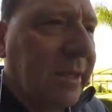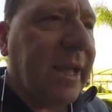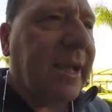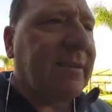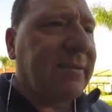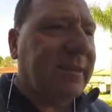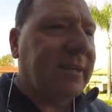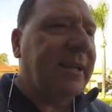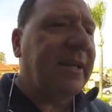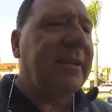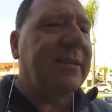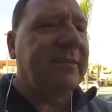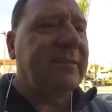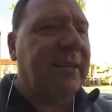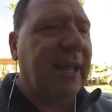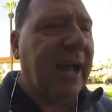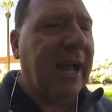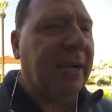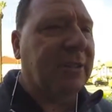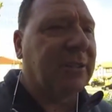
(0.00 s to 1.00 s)
Yes, it is.
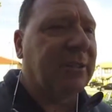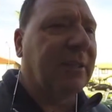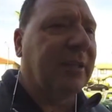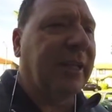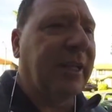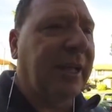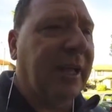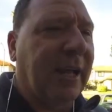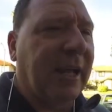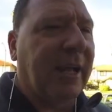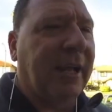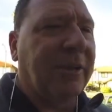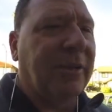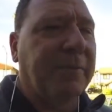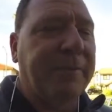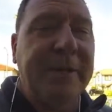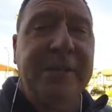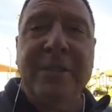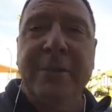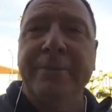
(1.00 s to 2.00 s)
Actually,
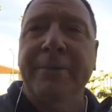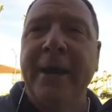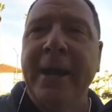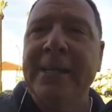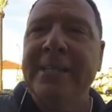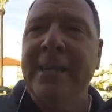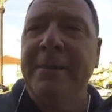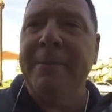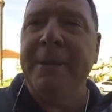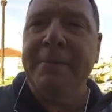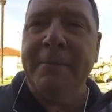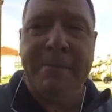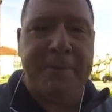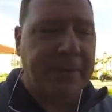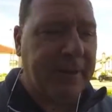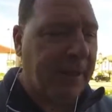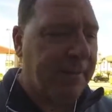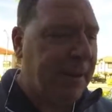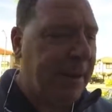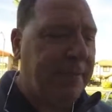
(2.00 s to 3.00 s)
you'd be surprised how many
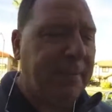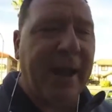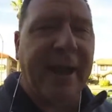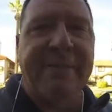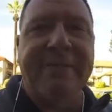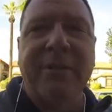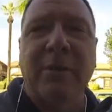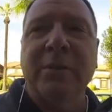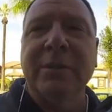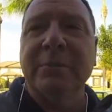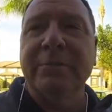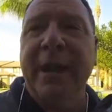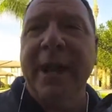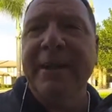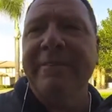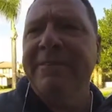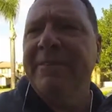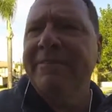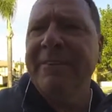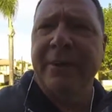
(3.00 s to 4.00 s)
people come in and buy a folding
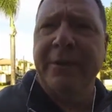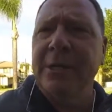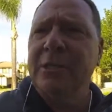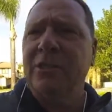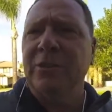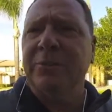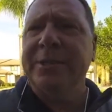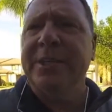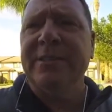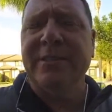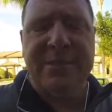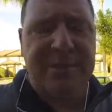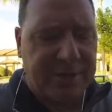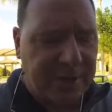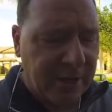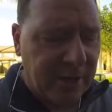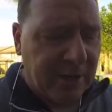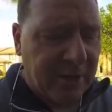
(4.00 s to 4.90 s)
bike for various reasons.